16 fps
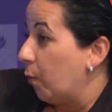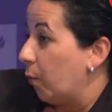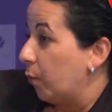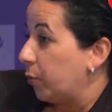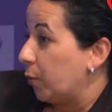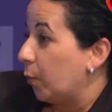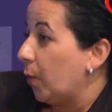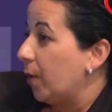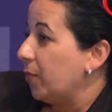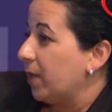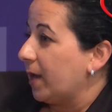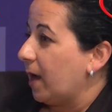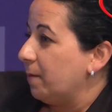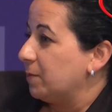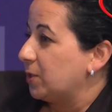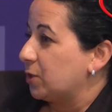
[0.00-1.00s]
the one
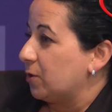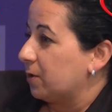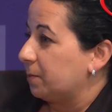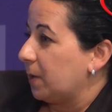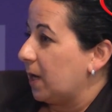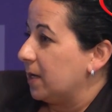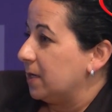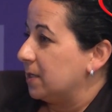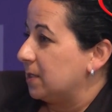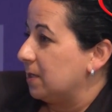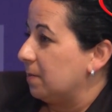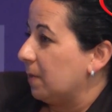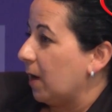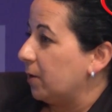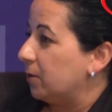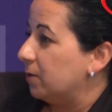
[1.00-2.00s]
thing I'm struck by is the
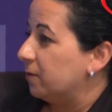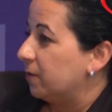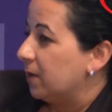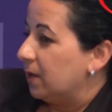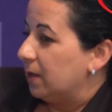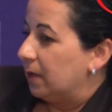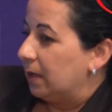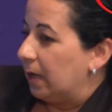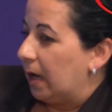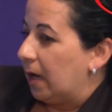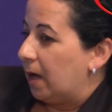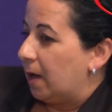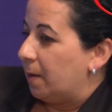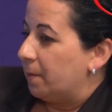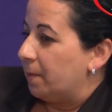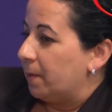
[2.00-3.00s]
amount
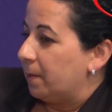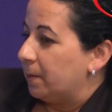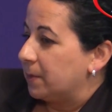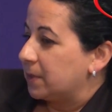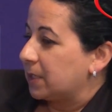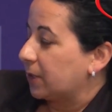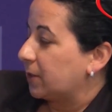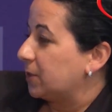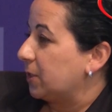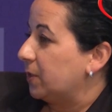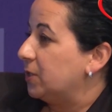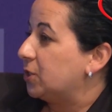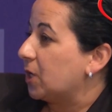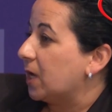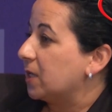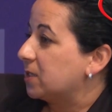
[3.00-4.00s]
of
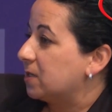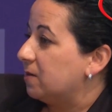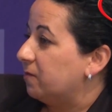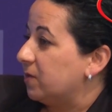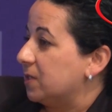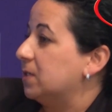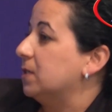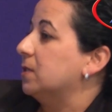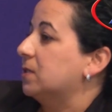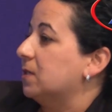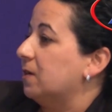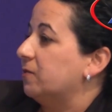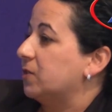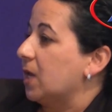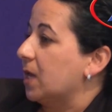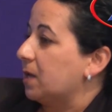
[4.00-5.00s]
Secretary Johnson visits that
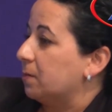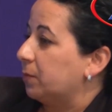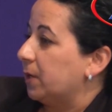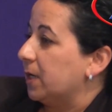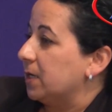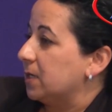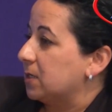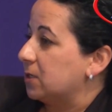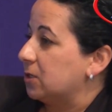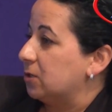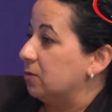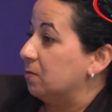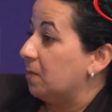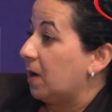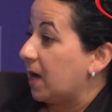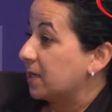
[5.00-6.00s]
have taken place
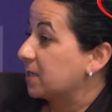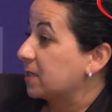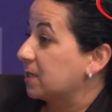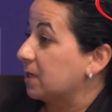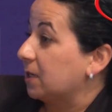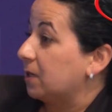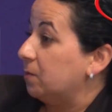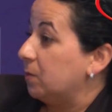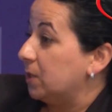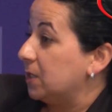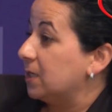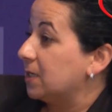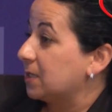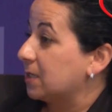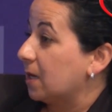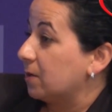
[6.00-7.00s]
to mosques and
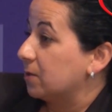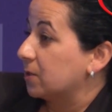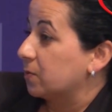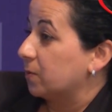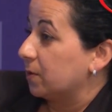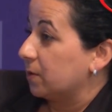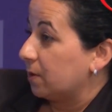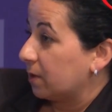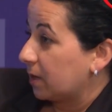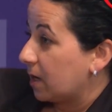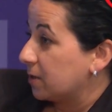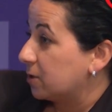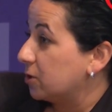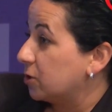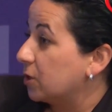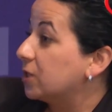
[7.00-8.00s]
community centers where there are
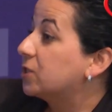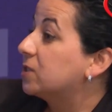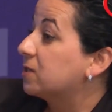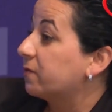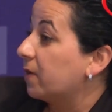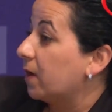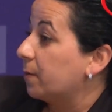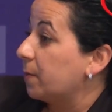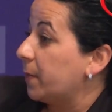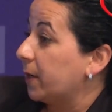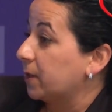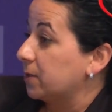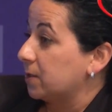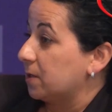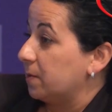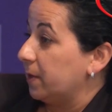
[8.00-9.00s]
concentrations of Arab
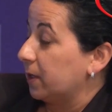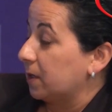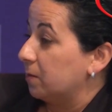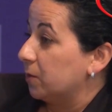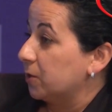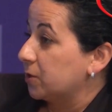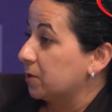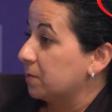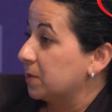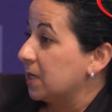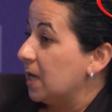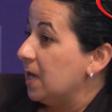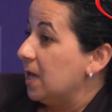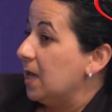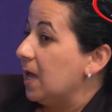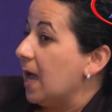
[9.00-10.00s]
Americans and American Muslims.
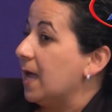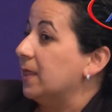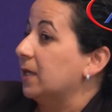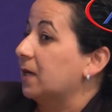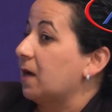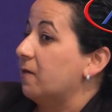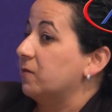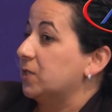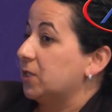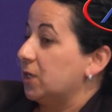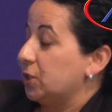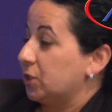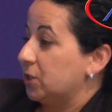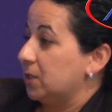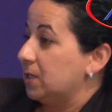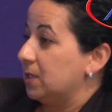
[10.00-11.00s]
And the
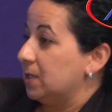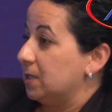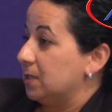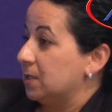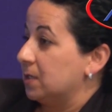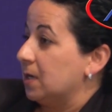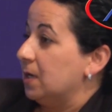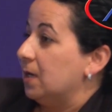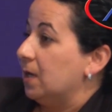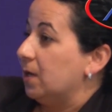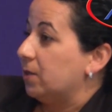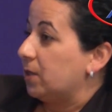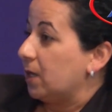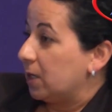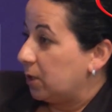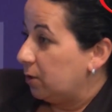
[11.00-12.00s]
conversation is,
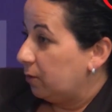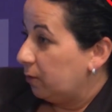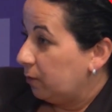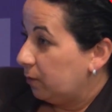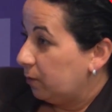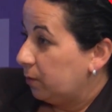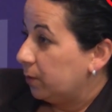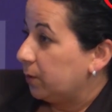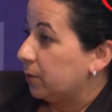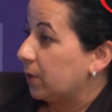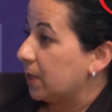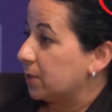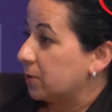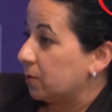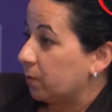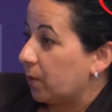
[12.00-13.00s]
thank you, you
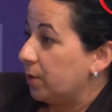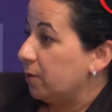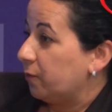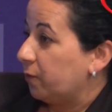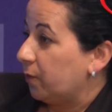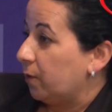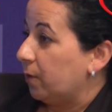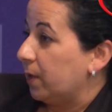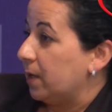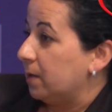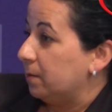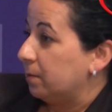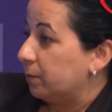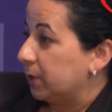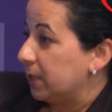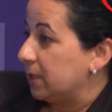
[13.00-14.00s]
guys are wonderful,
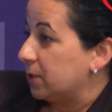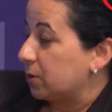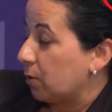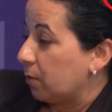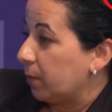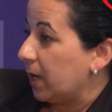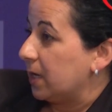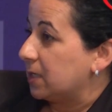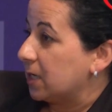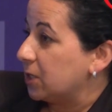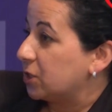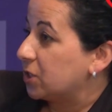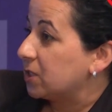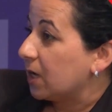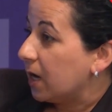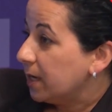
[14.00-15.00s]
and please don't pay
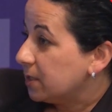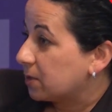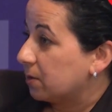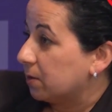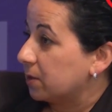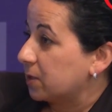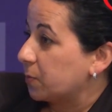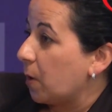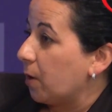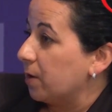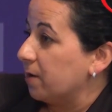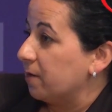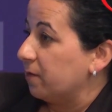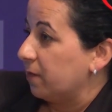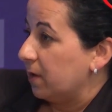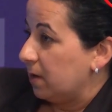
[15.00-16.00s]
attention to ISIL as part
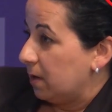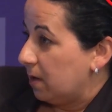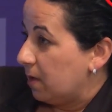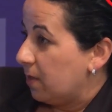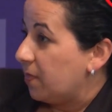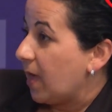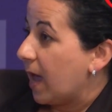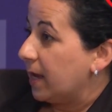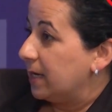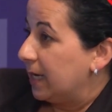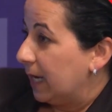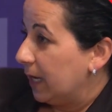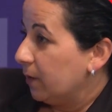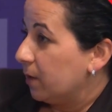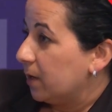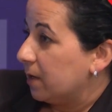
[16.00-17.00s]
of that
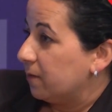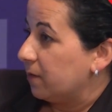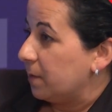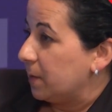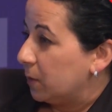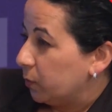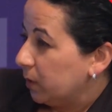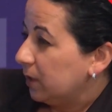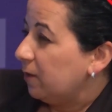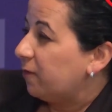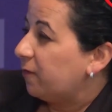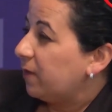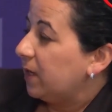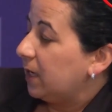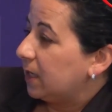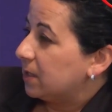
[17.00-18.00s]
narrative. I mean, really
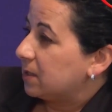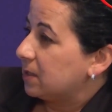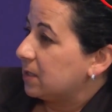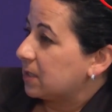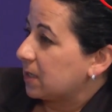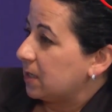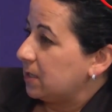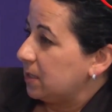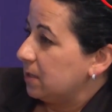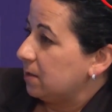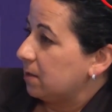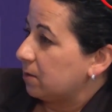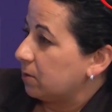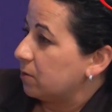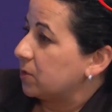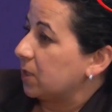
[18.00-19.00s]
feeding into this idea
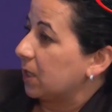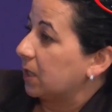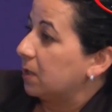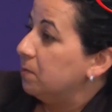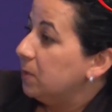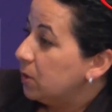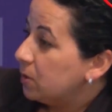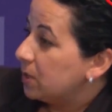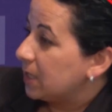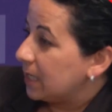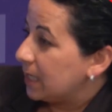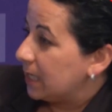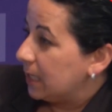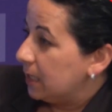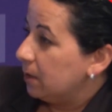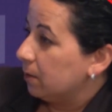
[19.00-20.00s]
that there's a community
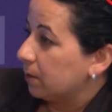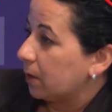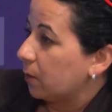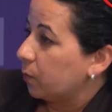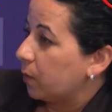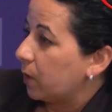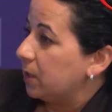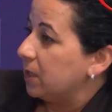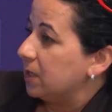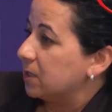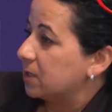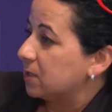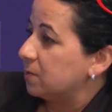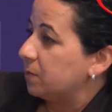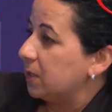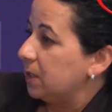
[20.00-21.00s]
here that one
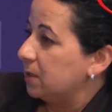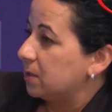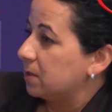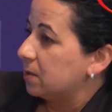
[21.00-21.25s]
needs to be